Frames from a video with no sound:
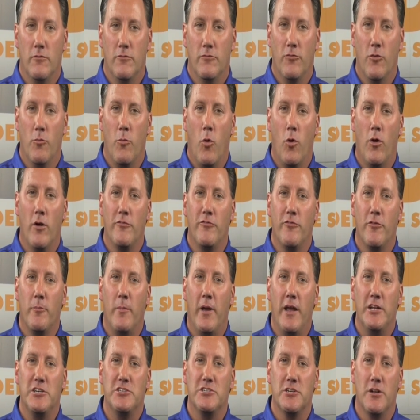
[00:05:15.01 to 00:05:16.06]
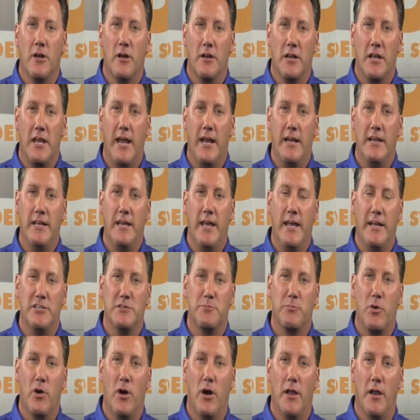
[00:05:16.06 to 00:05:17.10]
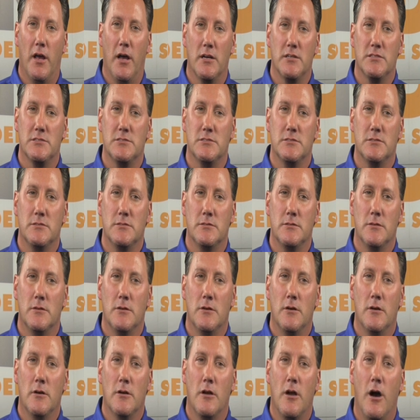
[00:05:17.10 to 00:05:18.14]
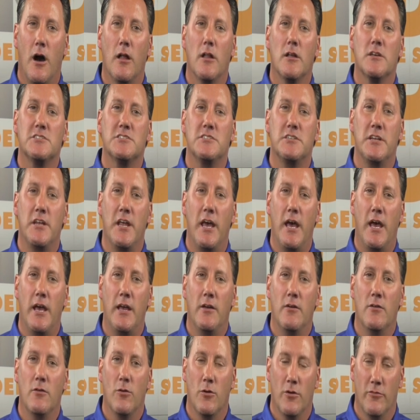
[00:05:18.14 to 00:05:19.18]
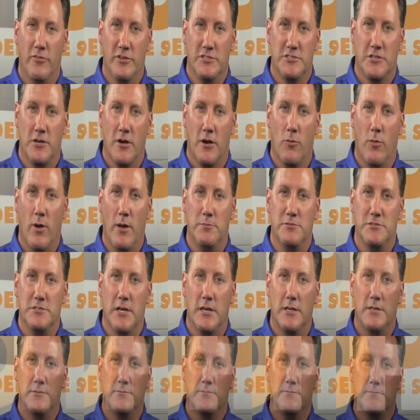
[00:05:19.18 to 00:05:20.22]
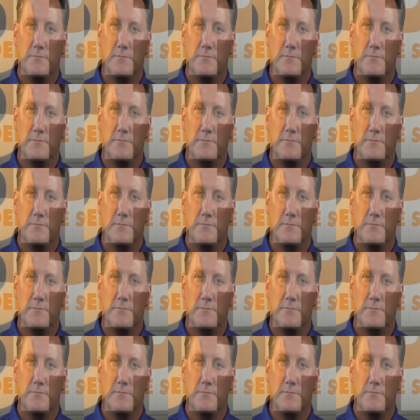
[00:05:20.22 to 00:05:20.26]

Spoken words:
For more information on KDH products, call us today or visit our website.